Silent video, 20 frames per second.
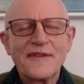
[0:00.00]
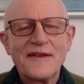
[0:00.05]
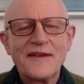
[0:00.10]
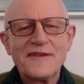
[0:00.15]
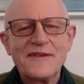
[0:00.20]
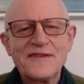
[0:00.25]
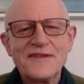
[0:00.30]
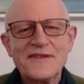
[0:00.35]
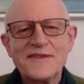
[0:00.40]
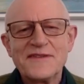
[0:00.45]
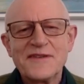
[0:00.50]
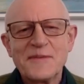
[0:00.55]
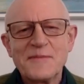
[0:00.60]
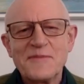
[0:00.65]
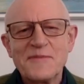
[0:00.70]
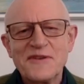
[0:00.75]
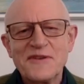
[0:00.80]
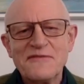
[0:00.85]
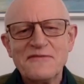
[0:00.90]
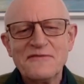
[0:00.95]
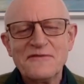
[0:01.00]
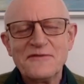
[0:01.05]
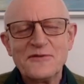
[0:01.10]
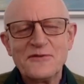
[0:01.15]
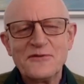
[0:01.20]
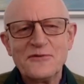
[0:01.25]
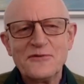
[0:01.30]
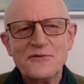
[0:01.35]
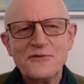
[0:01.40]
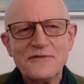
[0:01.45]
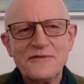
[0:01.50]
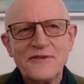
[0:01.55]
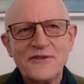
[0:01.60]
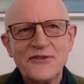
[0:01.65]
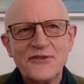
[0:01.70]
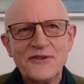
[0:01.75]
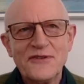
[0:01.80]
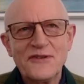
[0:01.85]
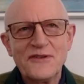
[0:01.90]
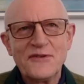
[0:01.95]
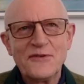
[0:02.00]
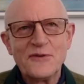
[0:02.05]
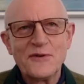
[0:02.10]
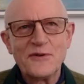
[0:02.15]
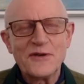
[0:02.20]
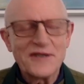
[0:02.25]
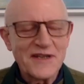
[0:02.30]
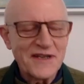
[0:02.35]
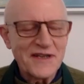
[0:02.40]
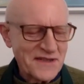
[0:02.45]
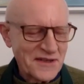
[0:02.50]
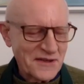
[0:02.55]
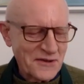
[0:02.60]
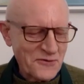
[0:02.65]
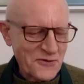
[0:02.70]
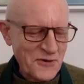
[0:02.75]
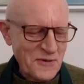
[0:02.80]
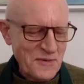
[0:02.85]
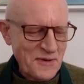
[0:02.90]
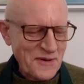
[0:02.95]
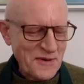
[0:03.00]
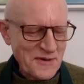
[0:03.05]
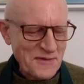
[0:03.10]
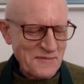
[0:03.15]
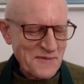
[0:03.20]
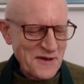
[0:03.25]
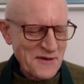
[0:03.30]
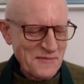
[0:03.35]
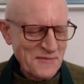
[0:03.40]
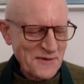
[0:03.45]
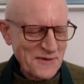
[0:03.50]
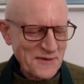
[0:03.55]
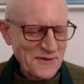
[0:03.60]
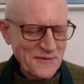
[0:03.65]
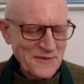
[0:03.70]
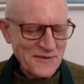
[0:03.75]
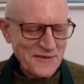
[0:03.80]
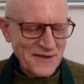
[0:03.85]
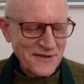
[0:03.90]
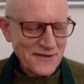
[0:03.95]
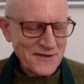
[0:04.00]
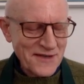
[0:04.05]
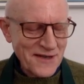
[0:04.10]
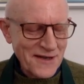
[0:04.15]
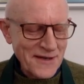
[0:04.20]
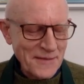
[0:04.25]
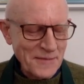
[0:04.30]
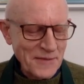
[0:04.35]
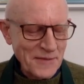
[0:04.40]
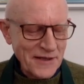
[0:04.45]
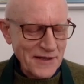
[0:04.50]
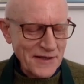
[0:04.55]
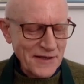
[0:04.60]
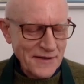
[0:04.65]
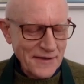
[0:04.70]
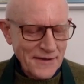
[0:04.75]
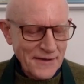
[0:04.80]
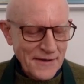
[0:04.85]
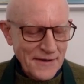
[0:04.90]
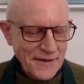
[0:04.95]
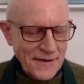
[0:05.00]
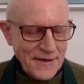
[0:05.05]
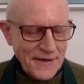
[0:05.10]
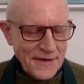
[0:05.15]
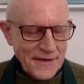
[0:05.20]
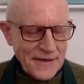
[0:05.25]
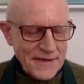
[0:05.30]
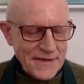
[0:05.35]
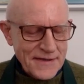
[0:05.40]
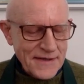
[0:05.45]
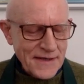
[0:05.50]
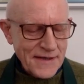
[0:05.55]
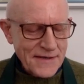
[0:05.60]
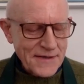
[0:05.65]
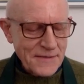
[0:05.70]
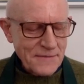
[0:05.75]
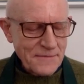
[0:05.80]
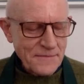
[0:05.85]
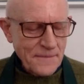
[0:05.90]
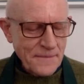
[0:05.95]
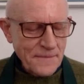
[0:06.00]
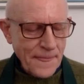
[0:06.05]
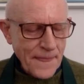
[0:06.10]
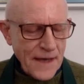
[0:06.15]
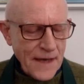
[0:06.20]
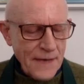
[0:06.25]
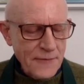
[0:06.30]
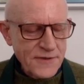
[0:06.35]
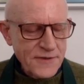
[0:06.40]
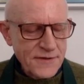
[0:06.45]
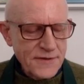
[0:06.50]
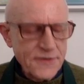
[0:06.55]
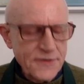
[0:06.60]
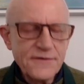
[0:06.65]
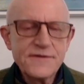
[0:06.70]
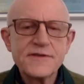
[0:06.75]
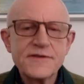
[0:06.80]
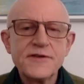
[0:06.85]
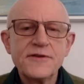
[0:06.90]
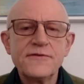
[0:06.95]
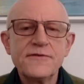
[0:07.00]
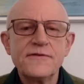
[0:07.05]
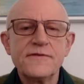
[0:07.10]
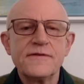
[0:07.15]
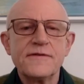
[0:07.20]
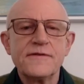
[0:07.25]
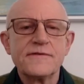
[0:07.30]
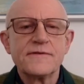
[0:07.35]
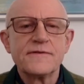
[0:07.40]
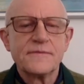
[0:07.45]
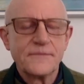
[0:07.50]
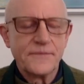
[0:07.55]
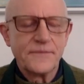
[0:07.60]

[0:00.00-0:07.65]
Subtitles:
And this is something for all of us in the organizing group at the moment. It was so timely. He said, I was a new student